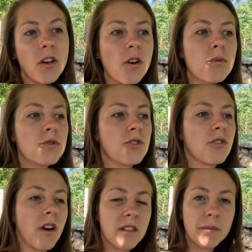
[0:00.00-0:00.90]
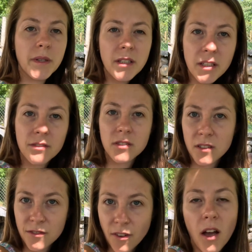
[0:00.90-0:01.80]
culture, as beliefs,
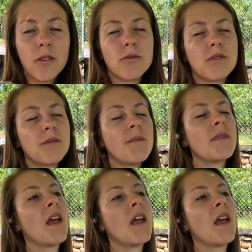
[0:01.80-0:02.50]
as values.